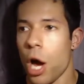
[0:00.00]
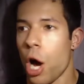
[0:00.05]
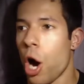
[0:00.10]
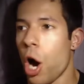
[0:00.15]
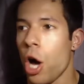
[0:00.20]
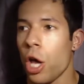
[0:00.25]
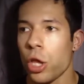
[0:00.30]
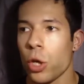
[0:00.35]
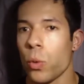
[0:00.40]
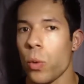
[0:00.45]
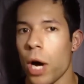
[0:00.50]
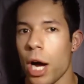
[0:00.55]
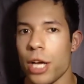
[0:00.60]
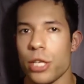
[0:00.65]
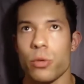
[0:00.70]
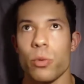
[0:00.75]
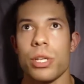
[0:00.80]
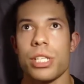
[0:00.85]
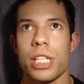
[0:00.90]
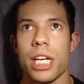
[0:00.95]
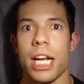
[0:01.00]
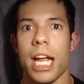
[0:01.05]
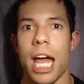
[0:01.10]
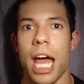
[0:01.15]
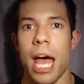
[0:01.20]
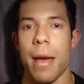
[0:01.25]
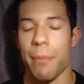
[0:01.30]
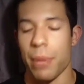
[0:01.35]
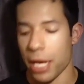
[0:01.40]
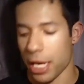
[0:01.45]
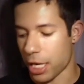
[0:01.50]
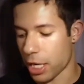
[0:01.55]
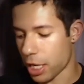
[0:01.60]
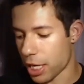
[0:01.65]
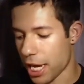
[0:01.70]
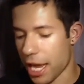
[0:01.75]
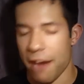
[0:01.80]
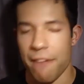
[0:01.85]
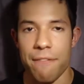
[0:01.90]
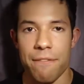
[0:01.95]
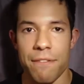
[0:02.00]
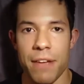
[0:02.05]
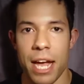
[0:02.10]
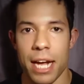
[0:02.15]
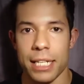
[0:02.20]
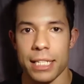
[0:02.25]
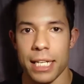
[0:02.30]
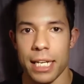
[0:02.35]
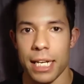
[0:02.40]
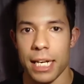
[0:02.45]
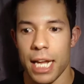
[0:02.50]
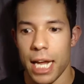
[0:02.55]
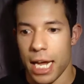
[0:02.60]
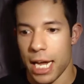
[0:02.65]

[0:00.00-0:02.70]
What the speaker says: Otherwise, what's going to happen? It could get infected,